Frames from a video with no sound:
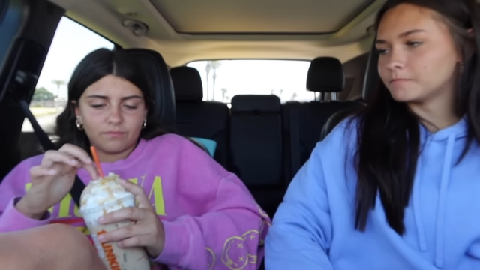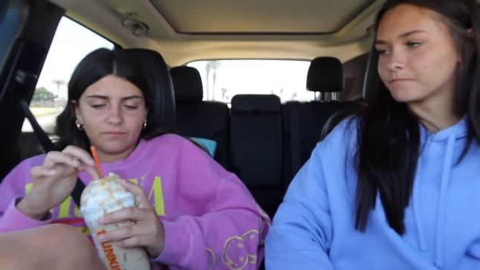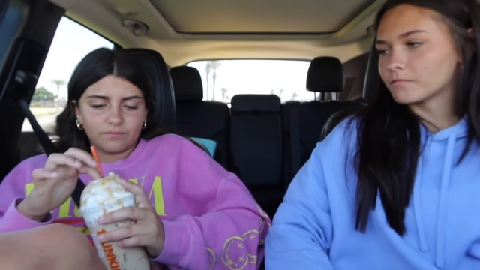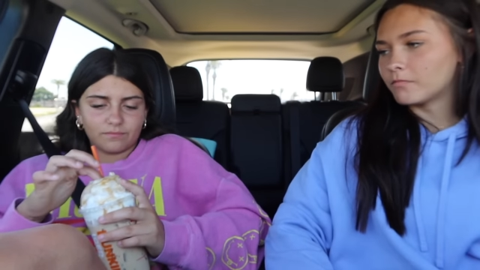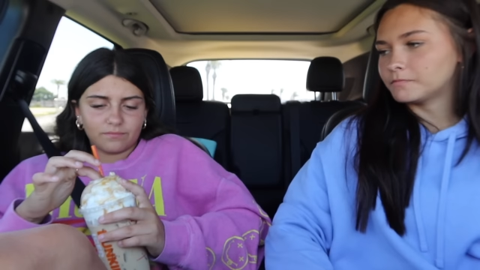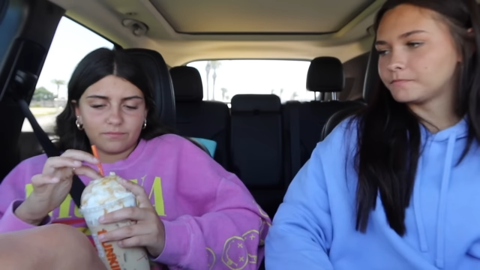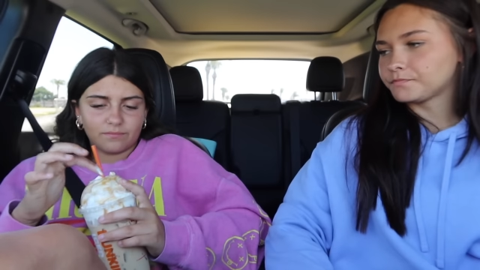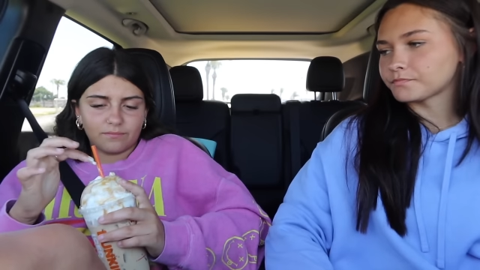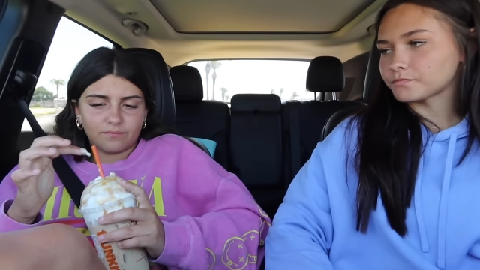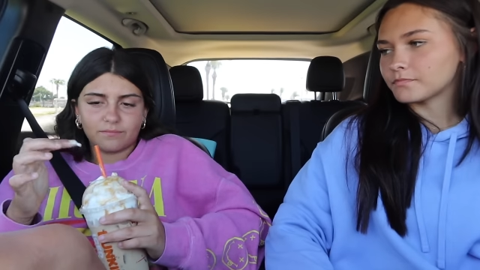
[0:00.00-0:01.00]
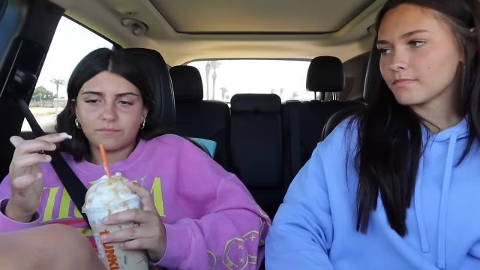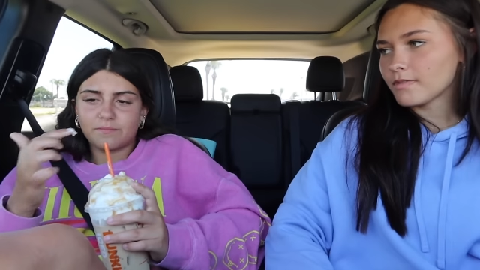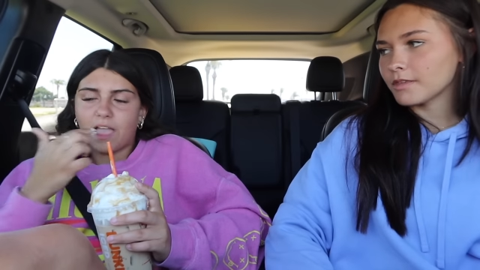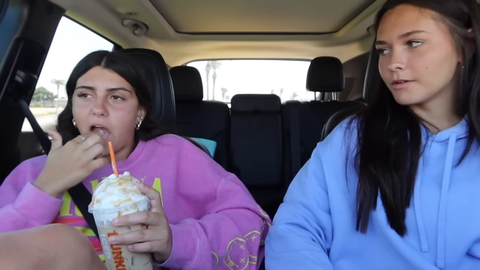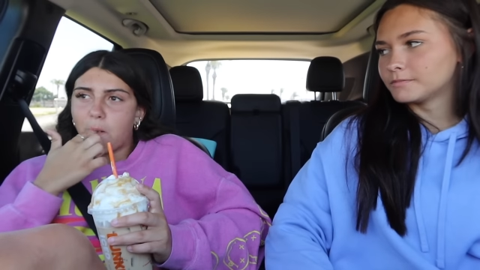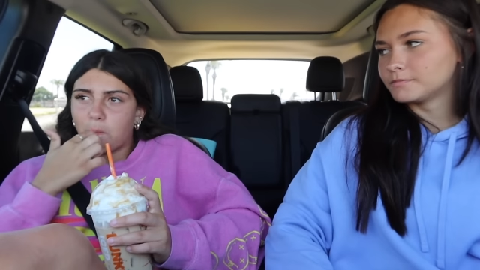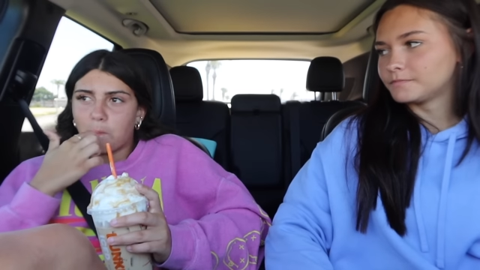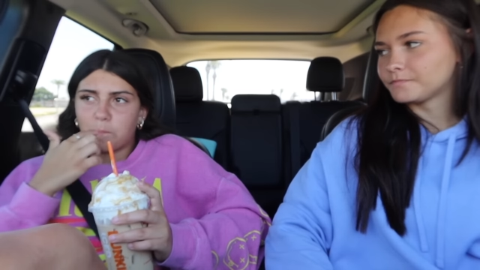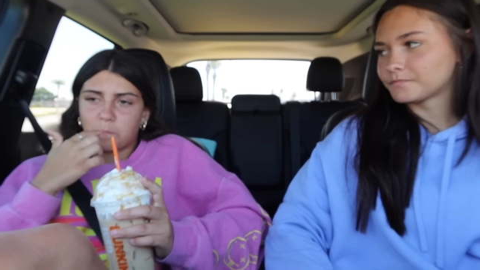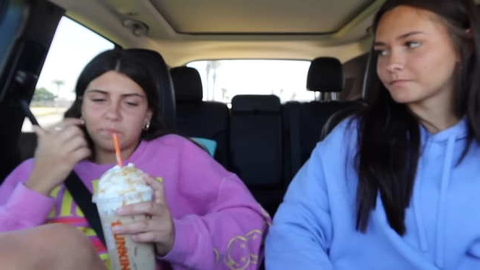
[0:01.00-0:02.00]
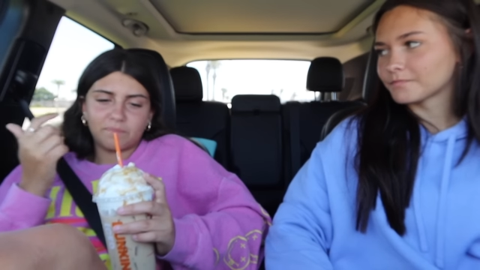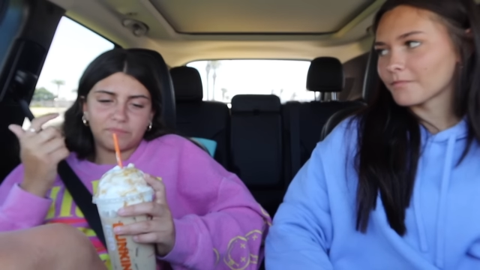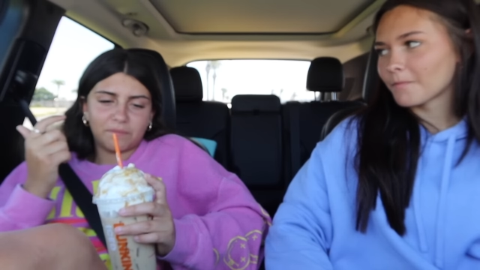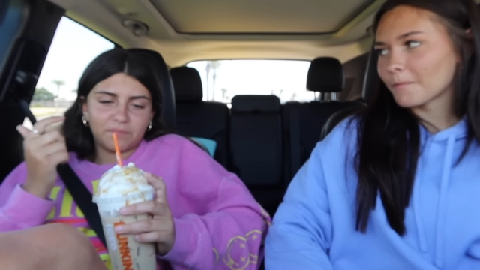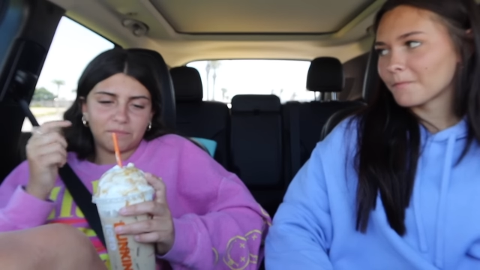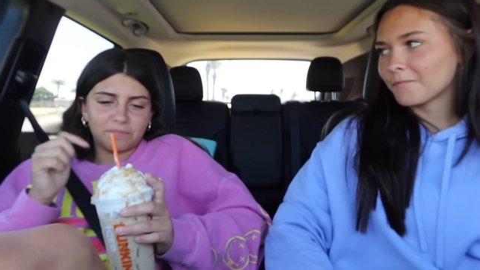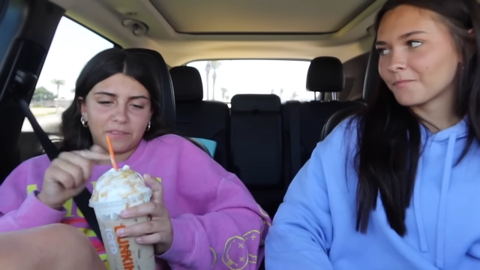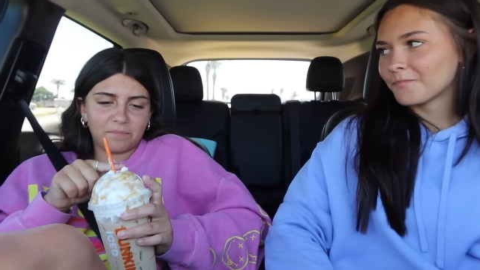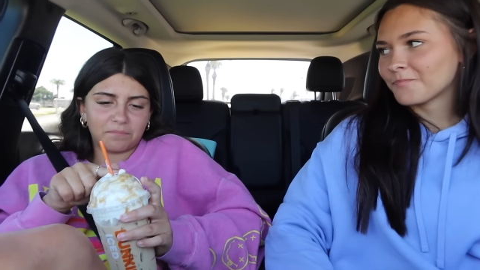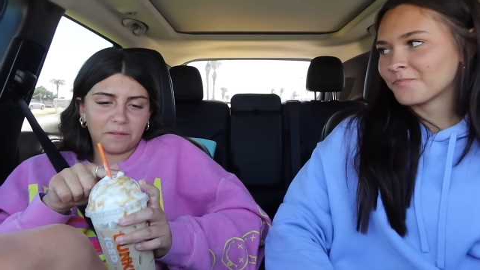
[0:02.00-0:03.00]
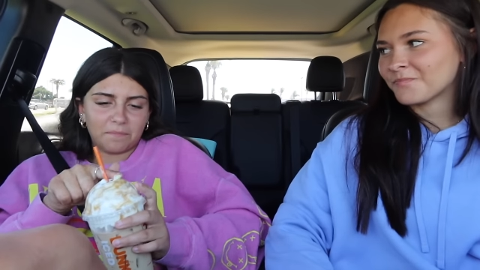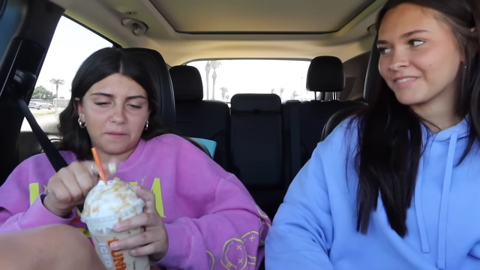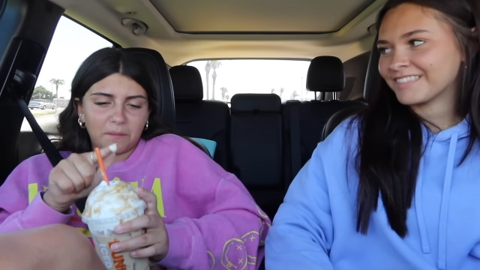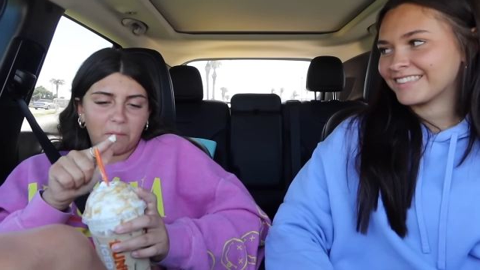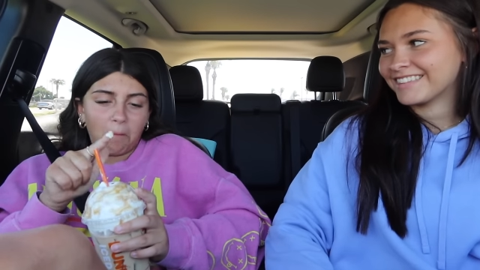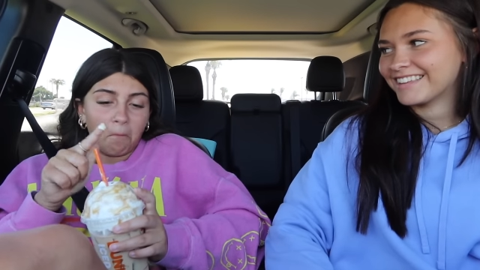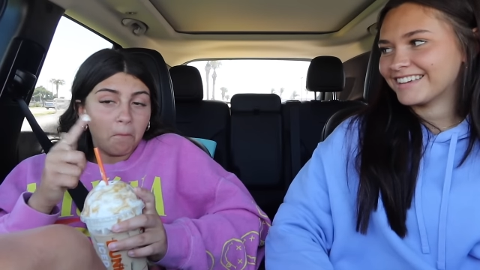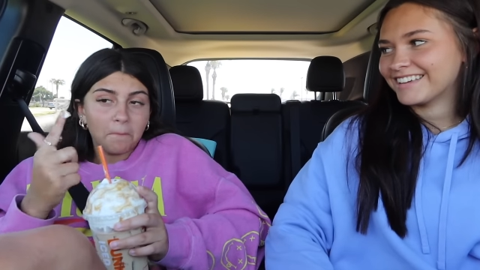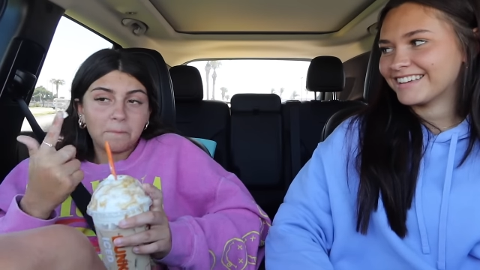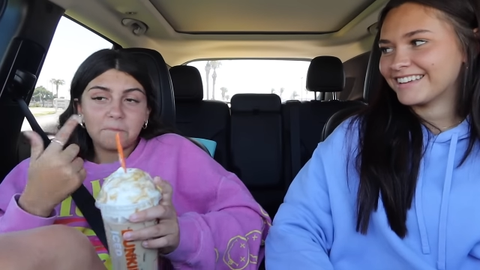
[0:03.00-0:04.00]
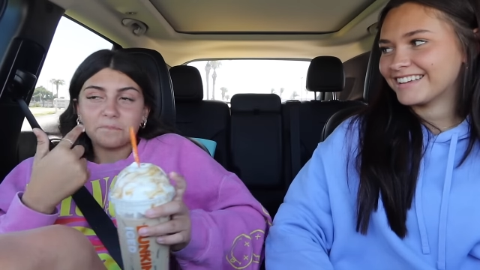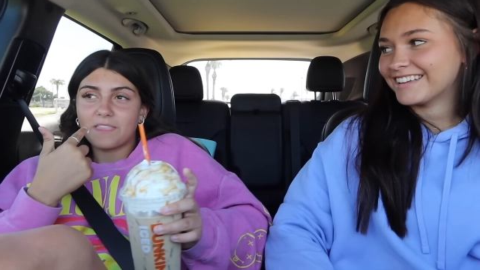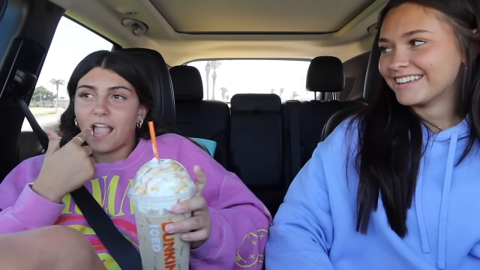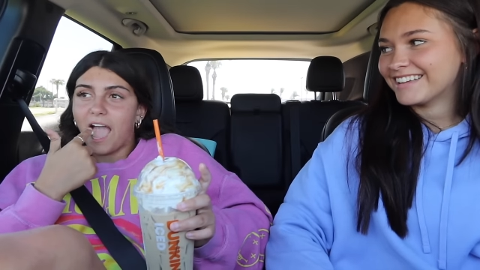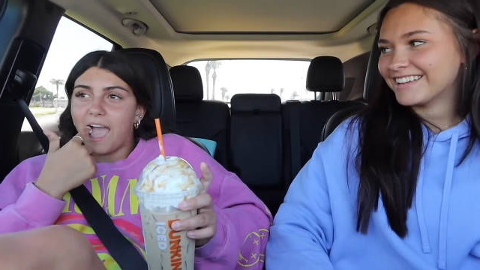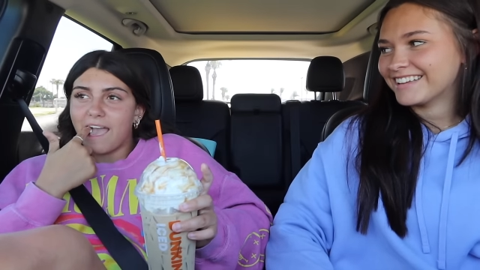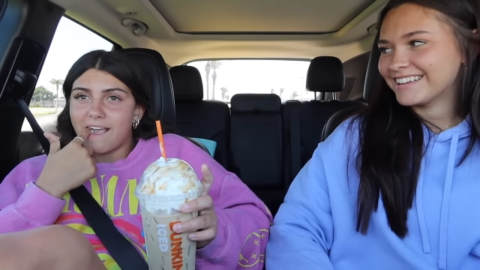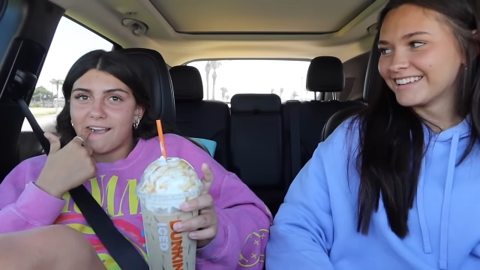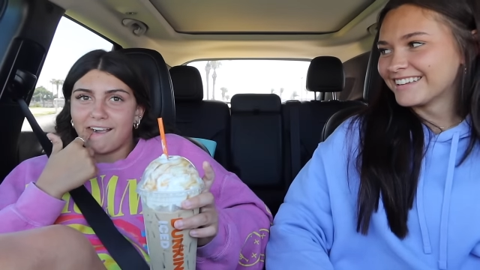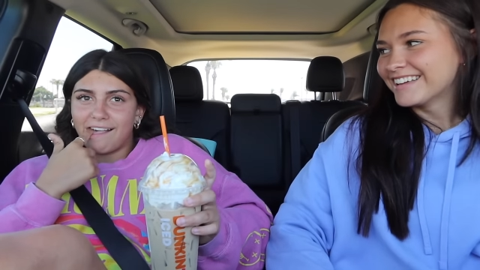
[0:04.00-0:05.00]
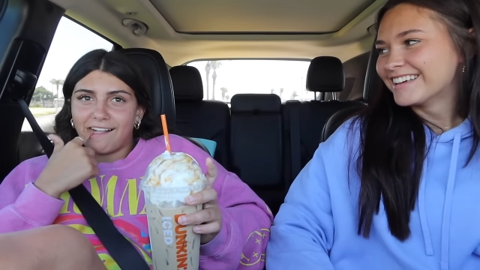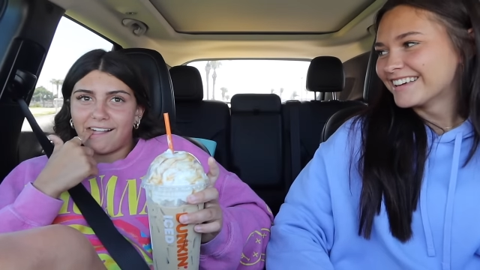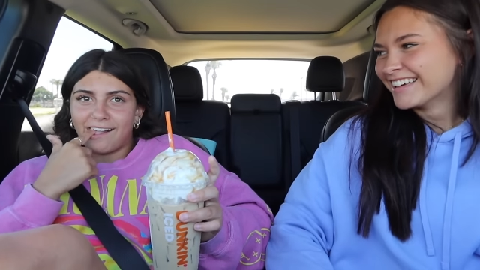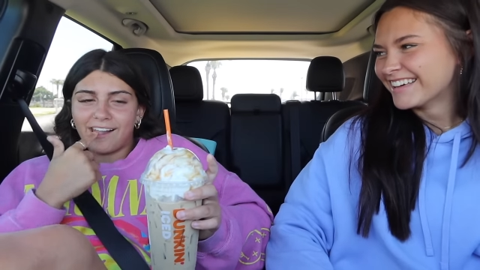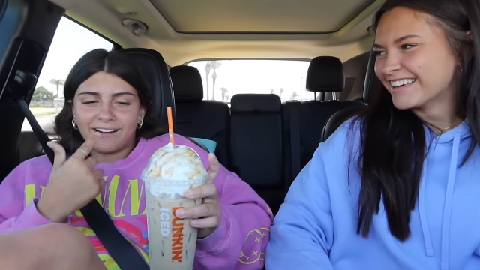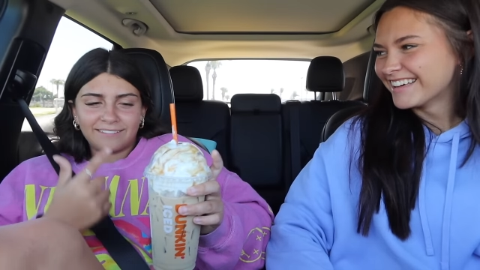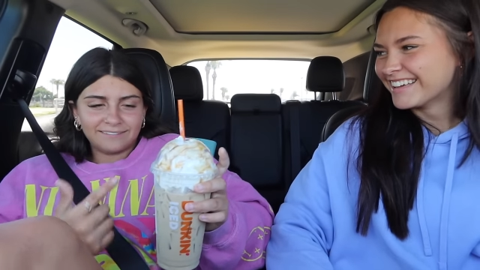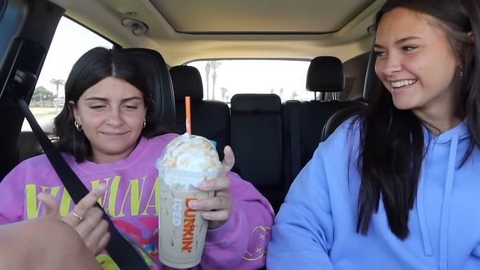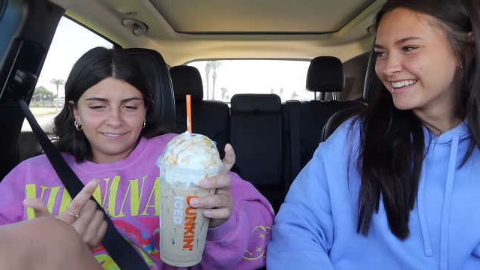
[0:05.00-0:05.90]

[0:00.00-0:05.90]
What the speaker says: (silence)